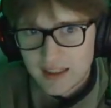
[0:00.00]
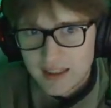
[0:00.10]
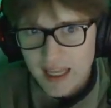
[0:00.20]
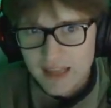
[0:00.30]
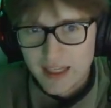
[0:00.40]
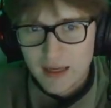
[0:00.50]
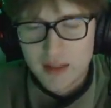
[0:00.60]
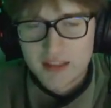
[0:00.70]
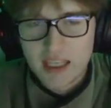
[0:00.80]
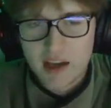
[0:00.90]
And like,
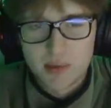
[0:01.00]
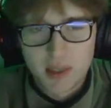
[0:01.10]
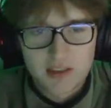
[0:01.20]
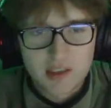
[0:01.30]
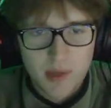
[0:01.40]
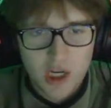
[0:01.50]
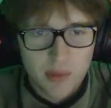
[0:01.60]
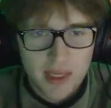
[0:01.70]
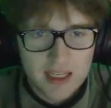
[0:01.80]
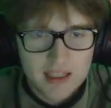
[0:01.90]
let's say I was playing Spirit
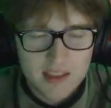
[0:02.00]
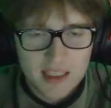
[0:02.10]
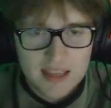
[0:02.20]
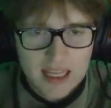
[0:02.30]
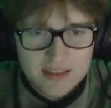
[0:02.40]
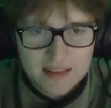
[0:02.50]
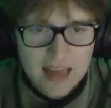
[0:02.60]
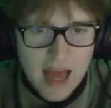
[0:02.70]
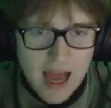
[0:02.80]
McGinnis, like that's not